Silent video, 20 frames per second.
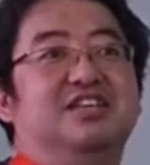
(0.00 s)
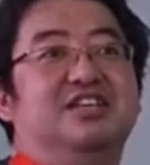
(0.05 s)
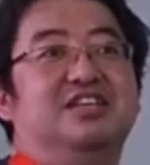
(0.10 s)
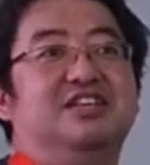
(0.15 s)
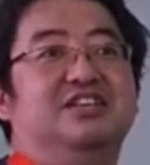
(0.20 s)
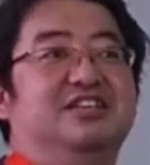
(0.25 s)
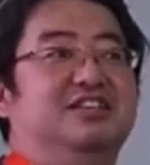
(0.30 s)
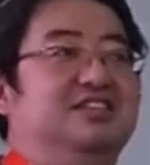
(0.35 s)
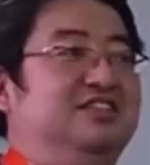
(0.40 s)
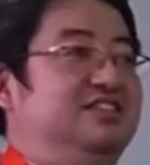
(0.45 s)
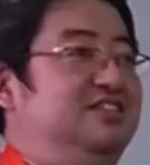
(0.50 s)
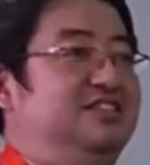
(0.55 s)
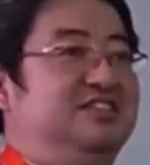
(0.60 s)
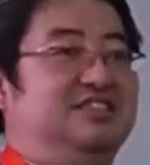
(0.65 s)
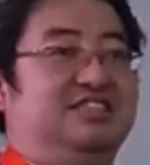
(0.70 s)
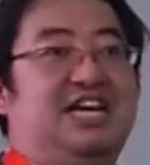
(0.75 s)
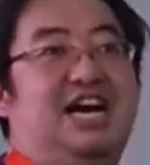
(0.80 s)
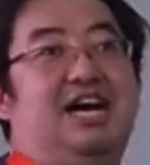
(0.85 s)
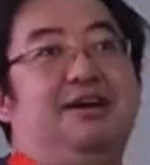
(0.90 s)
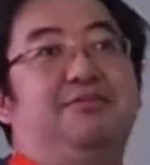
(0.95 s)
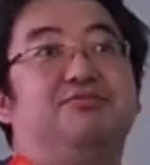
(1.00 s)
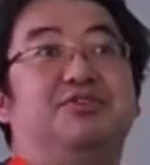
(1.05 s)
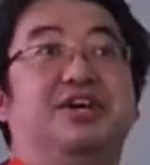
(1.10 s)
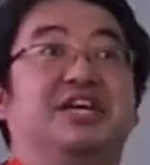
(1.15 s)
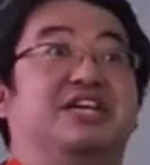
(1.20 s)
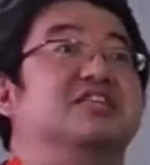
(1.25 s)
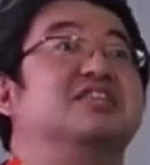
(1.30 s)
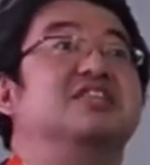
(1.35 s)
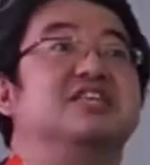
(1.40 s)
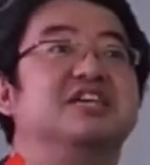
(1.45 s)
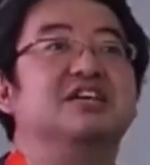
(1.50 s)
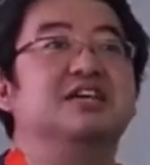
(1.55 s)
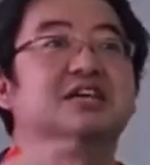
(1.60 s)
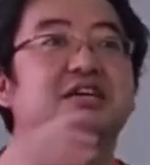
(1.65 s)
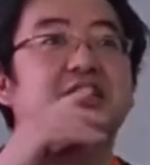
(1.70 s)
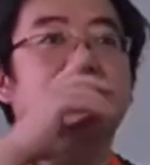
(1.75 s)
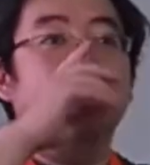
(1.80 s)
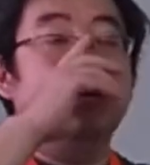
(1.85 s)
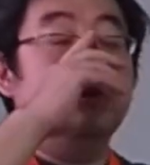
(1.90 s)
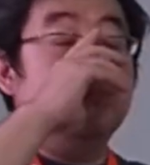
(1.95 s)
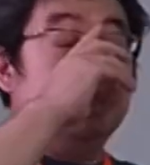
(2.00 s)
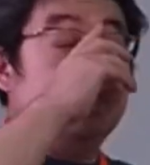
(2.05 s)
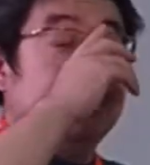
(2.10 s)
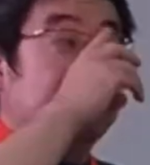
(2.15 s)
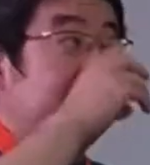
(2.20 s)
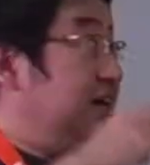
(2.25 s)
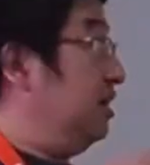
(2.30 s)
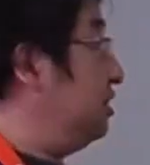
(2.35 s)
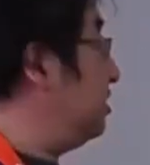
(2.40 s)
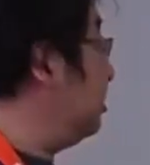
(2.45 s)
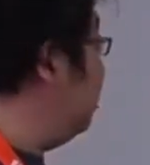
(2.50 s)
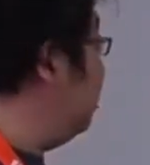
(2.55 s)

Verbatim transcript: time length. And the third one